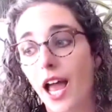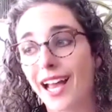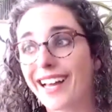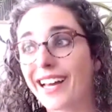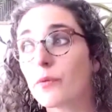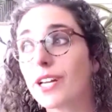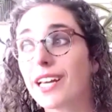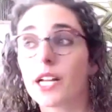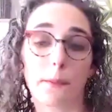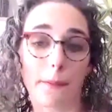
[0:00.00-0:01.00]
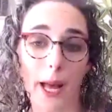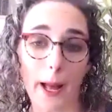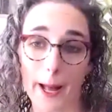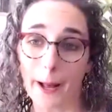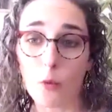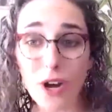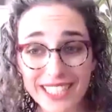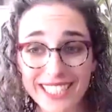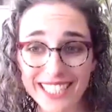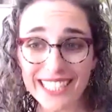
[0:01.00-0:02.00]
can we get one
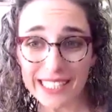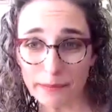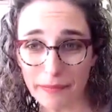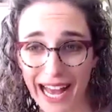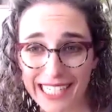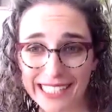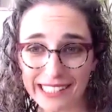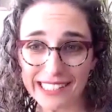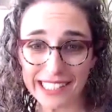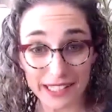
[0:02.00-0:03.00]
team access